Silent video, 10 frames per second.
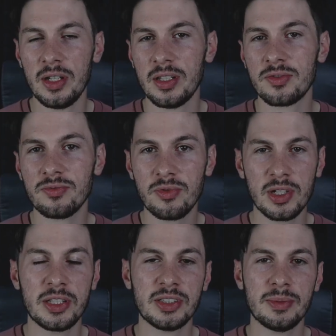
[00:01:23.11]
It's
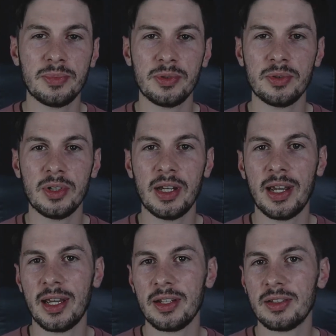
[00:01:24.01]
really simple
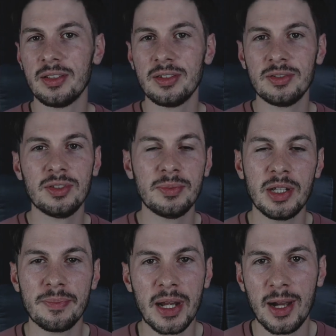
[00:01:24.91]
and took
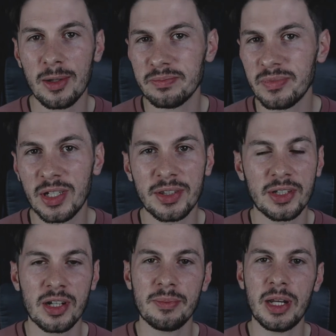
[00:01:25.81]
me about, I don't
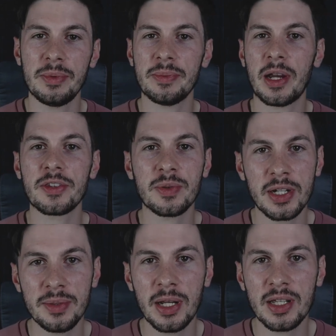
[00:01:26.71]
know, maybe about
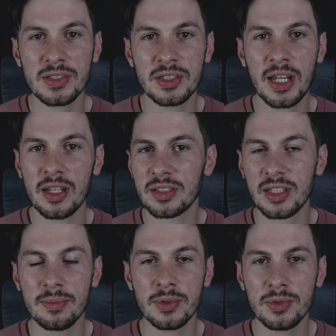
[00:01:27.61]
20 minutes to get it
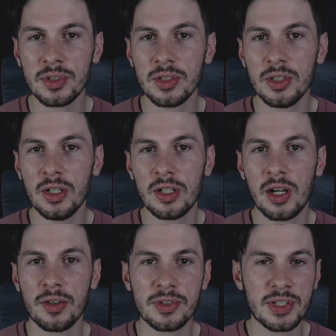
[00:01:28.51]
assembled.
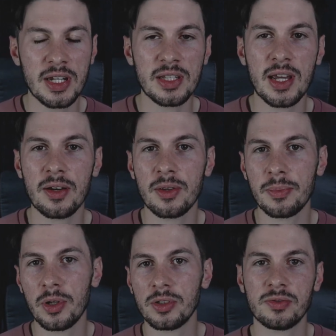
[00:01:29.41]
After taking out the
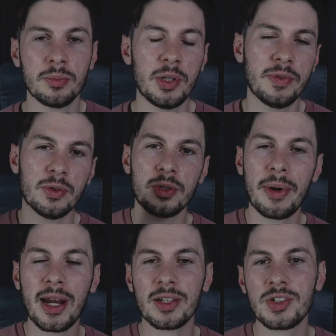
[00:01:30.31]
box, removing all the
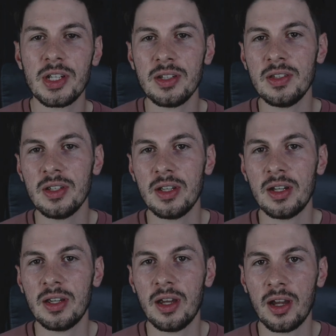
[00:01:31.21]
packaging,
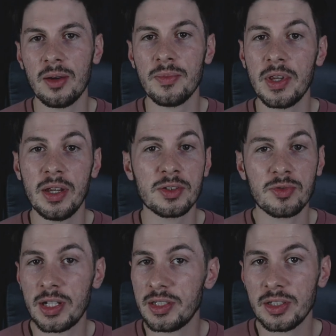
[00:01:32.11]
it was
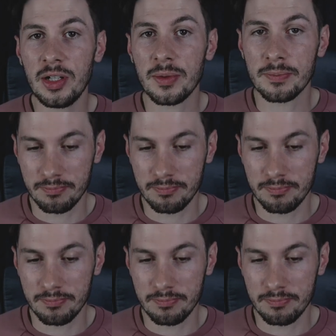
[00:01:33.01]
ready to go.